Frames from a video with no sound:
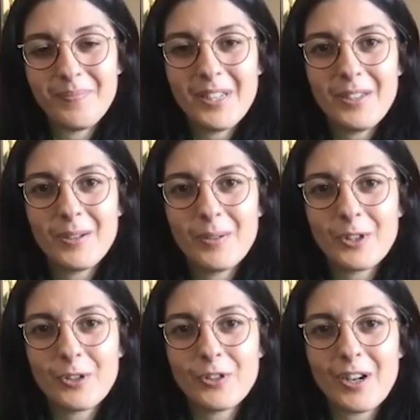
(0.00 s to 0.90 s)
You want
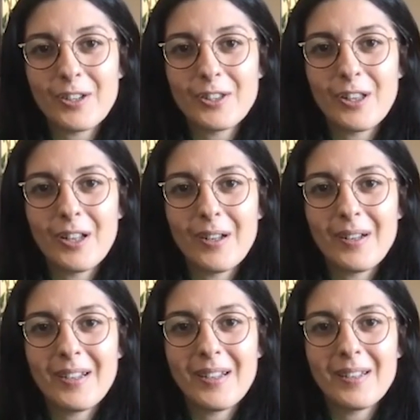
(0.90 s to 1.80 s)
to start,
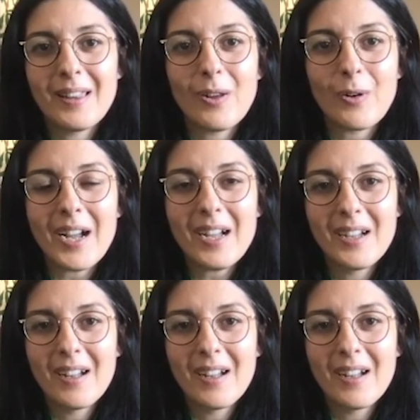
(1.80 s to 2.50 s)
Laura?